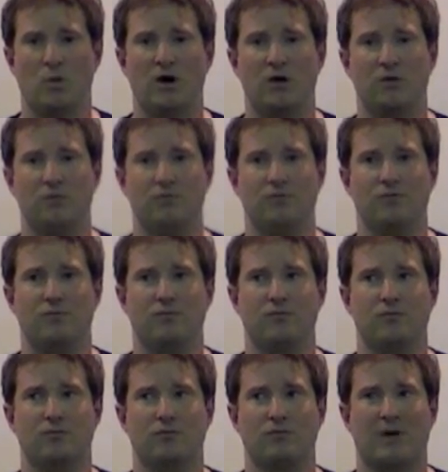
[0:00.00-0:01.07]
well,
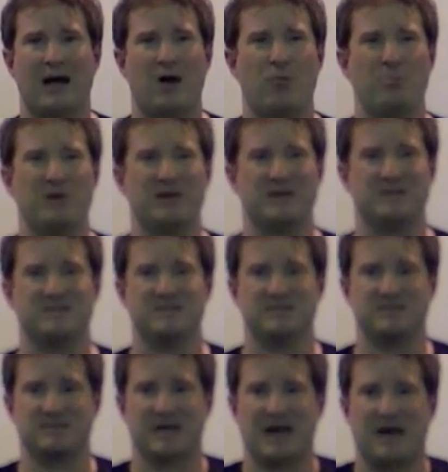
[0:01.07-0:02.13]
how big is
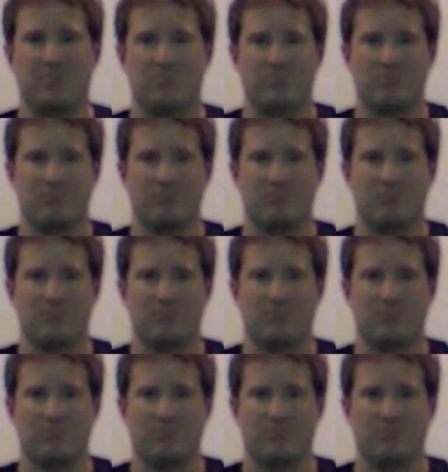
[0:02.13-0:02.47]
this gap?